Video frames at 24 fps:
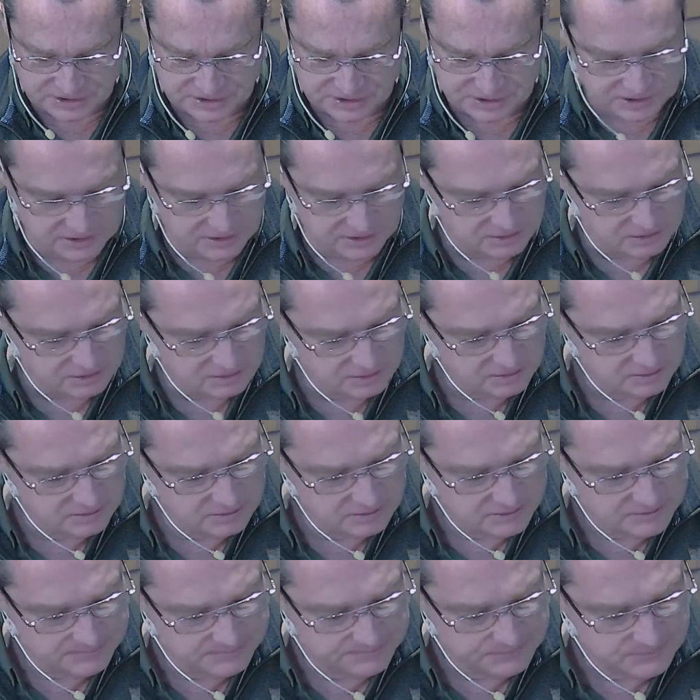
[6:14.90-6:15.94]
16,
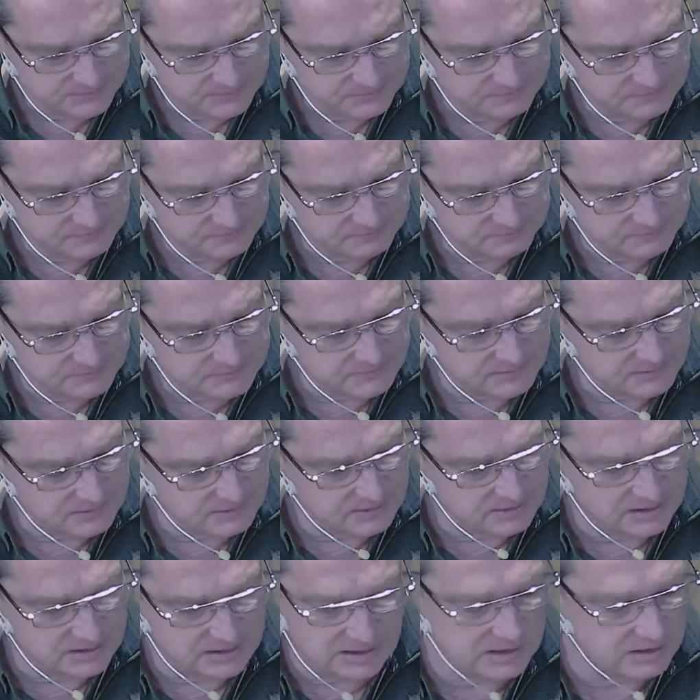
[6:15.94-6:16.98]

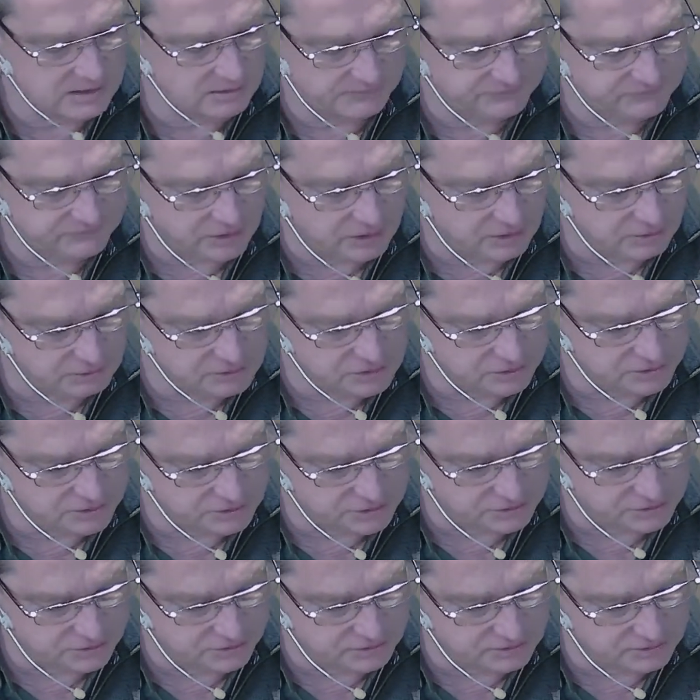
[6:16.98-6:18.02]
uh, oh, I've
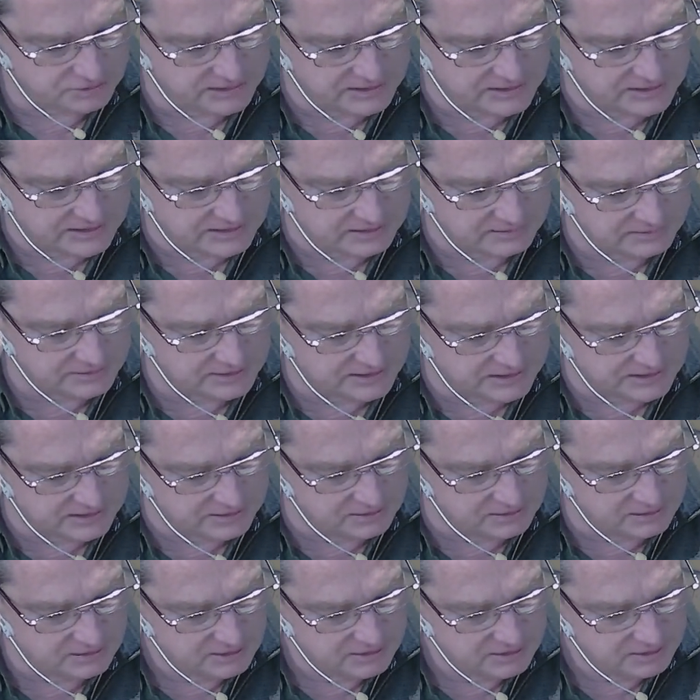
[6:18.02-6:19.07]
told you the truth. And then,
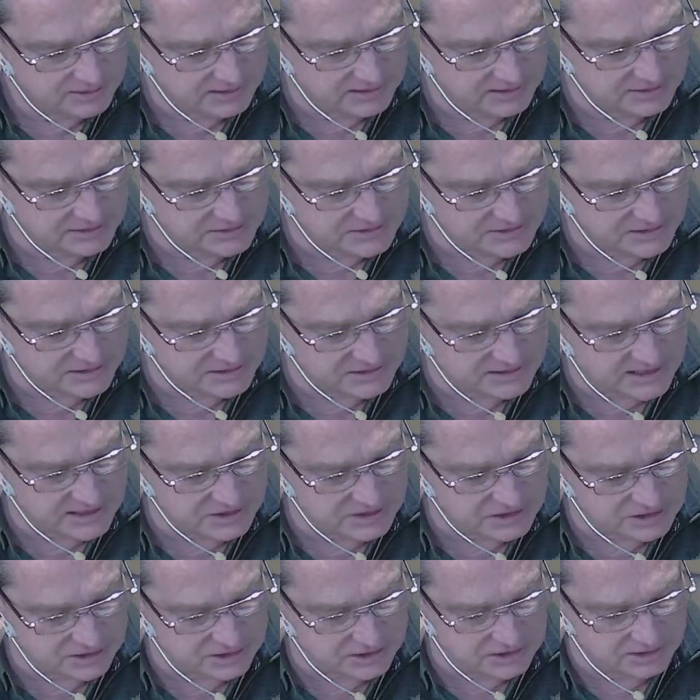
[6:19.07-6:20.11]
then, then he
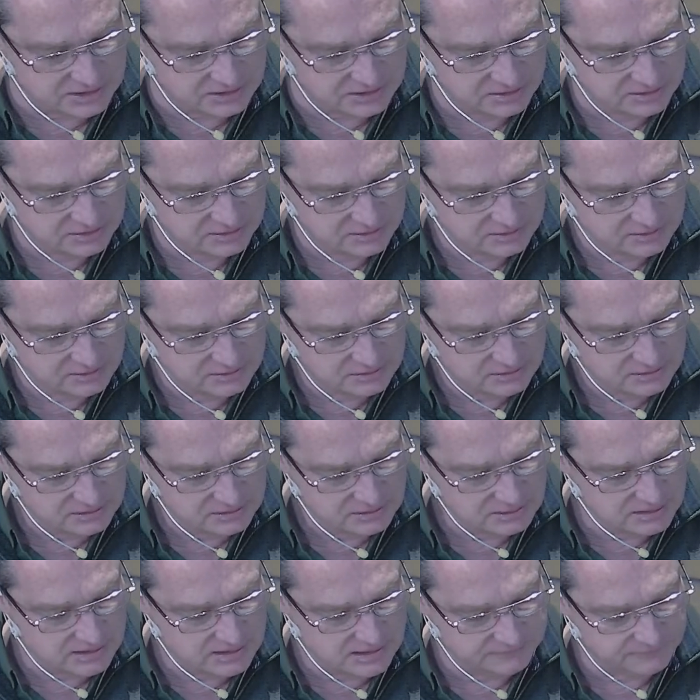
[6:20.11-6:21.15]
says, actually,
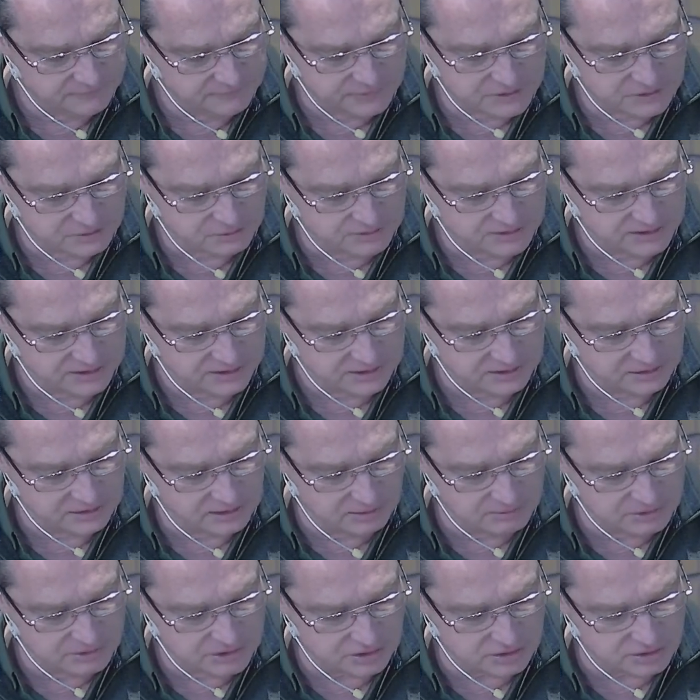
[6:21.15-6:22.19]
uh, verse
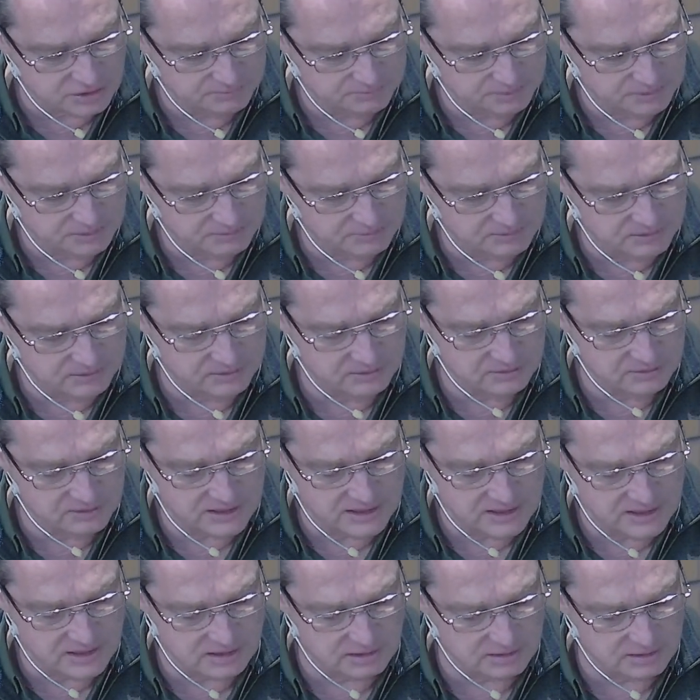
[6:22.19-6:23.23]
20. I wish I could be with
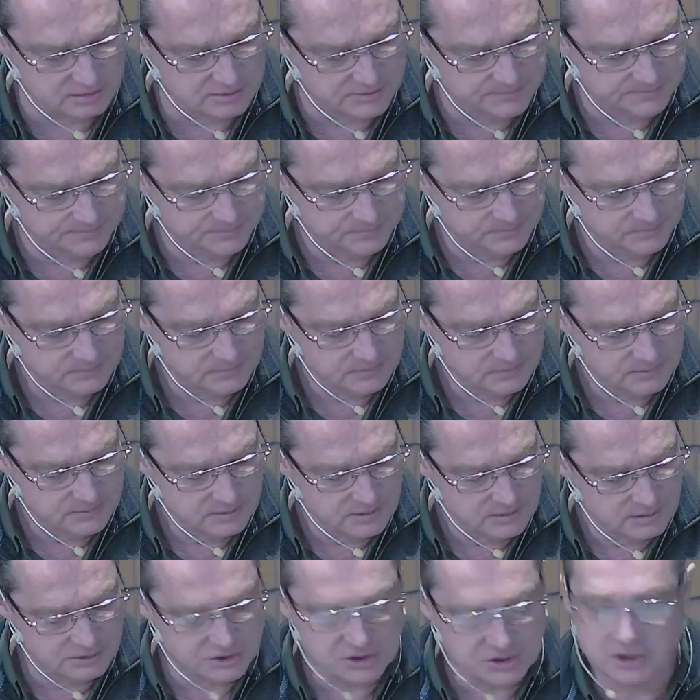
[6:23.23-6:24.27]
you now.
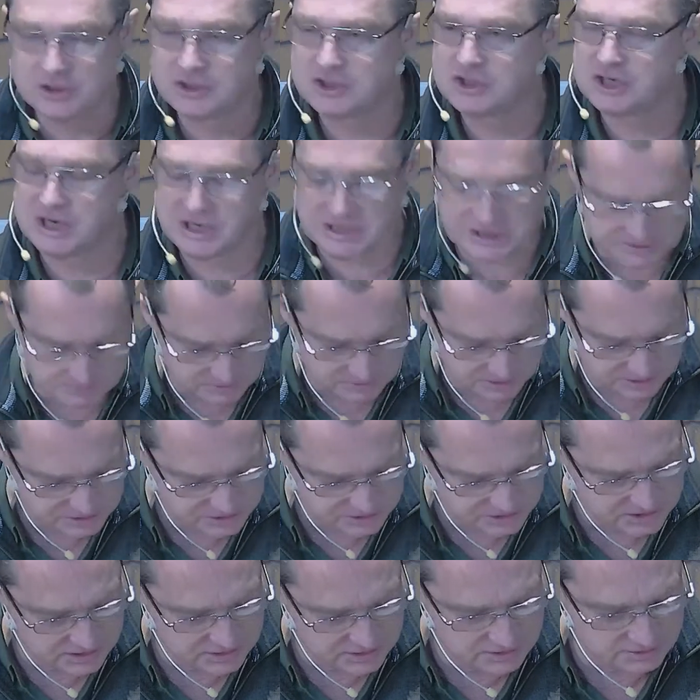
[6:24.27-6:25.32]
I wish I could change
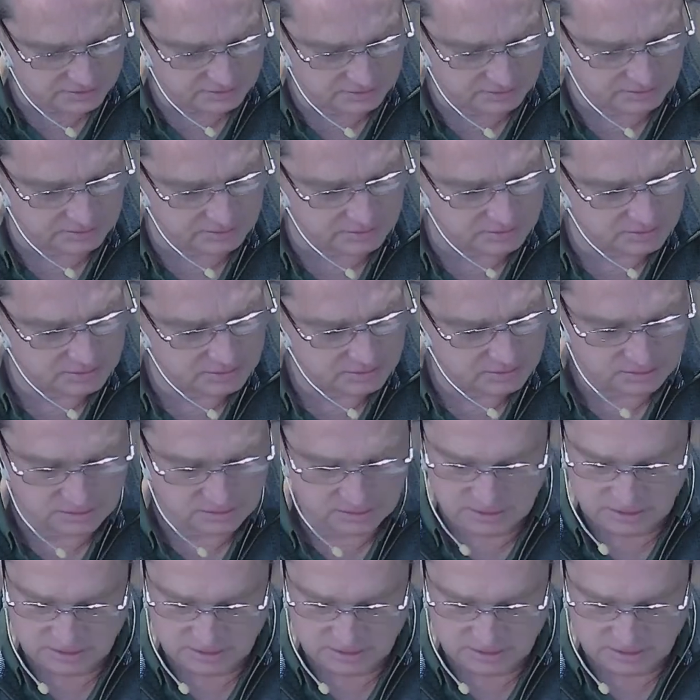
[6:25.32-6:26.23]
my tone.